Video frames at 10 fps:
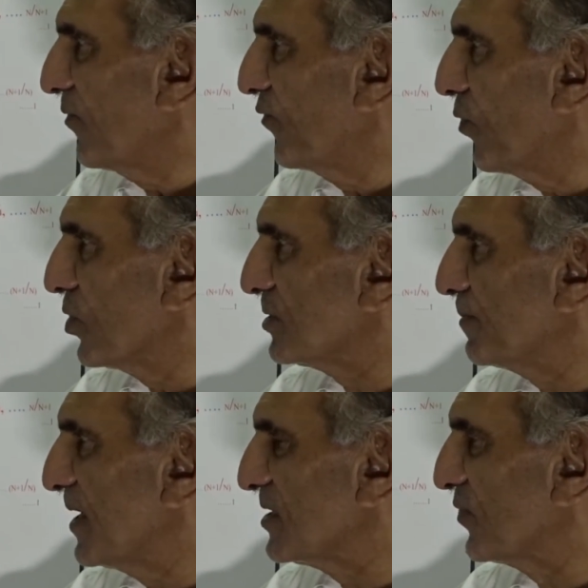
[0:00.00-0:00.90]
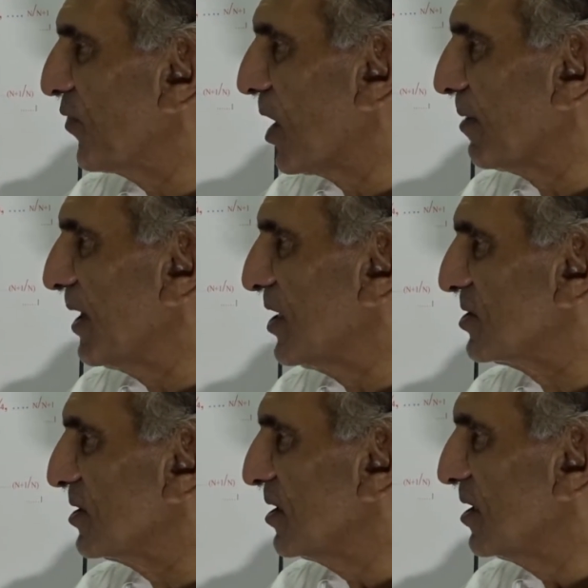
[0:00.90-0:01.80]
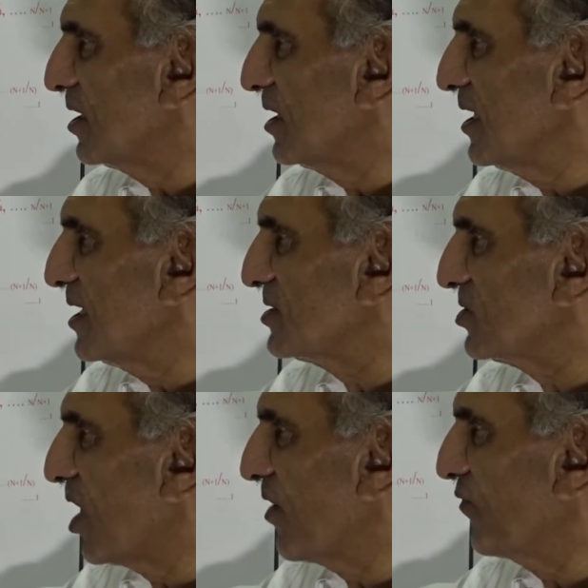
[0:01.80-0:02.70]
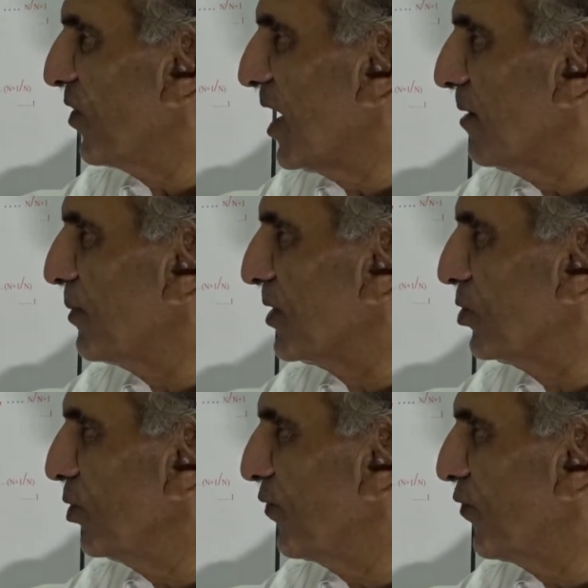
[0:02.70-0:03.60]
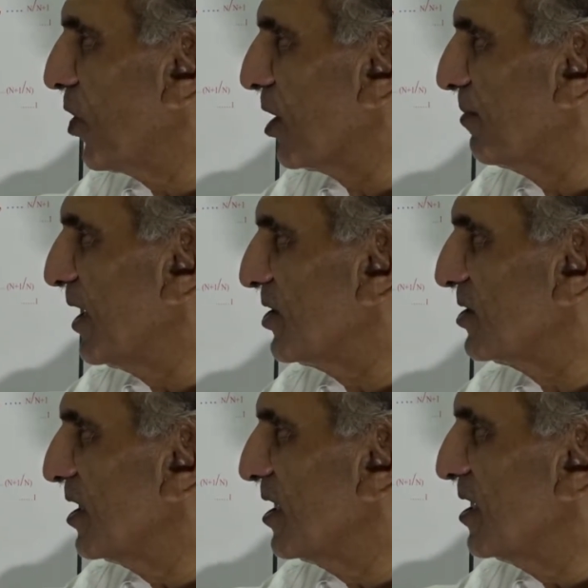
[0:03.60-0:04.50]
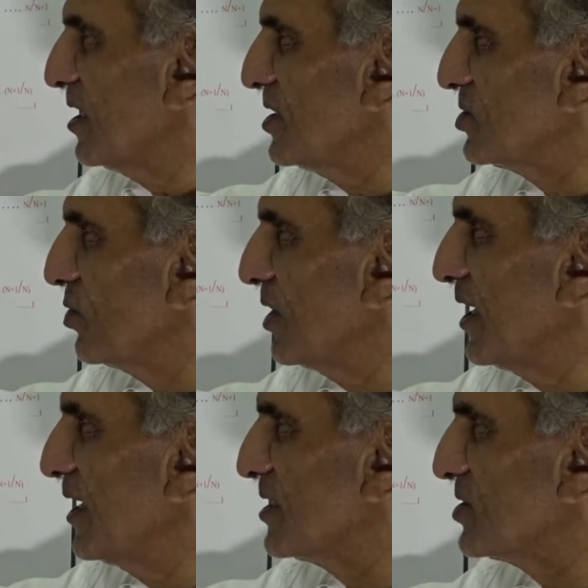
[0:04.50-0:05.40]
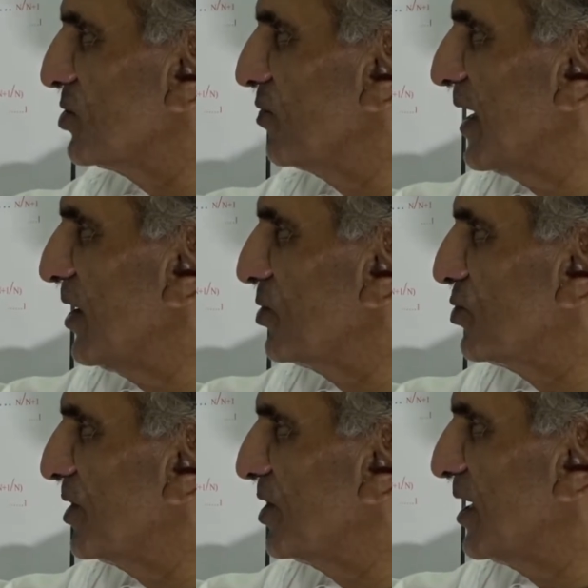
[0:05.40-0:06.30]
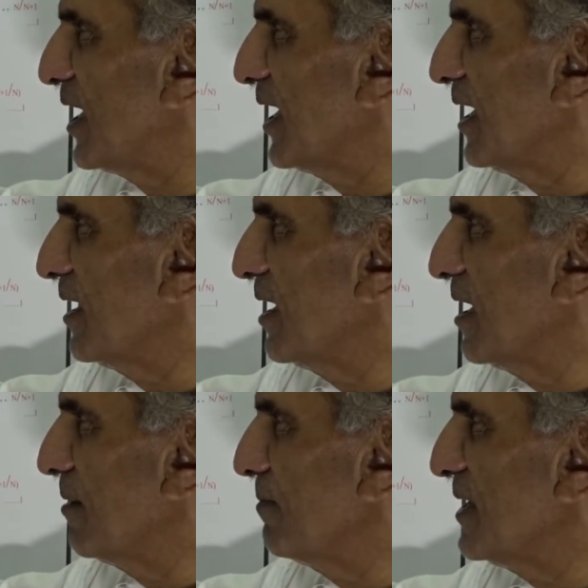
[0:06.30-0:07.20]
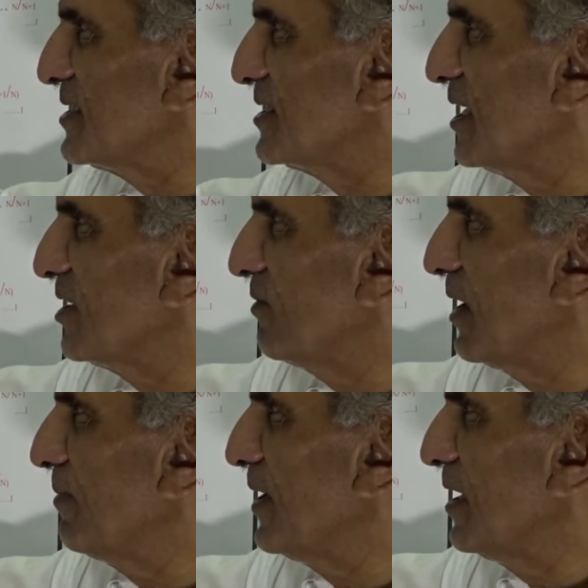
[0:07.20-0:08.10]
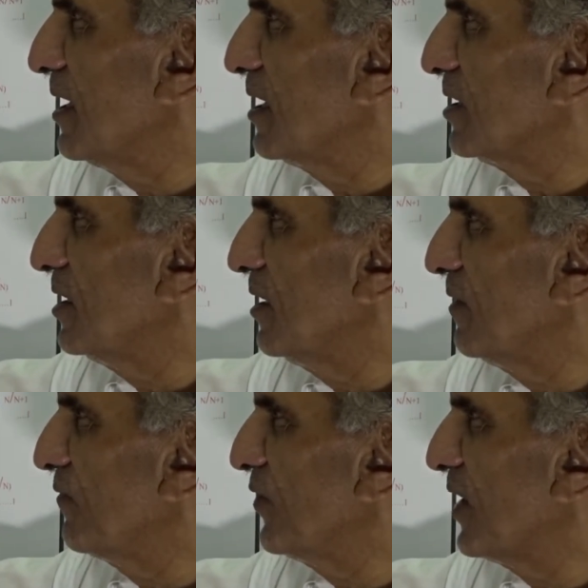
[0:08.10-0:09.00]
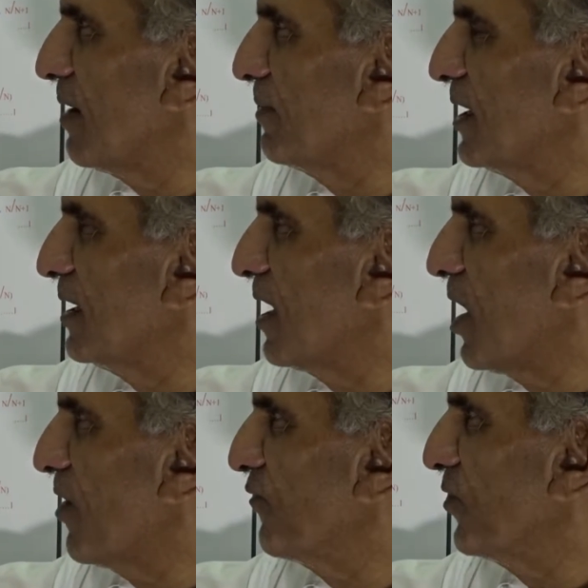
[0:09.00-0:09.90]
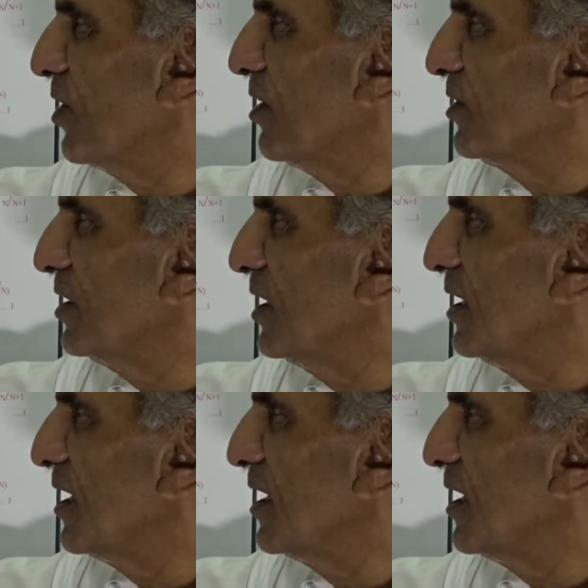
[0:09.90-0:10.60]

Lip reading: four space format, is of hypercube format, is to lead us to value 29, means it will be the phenomenon of the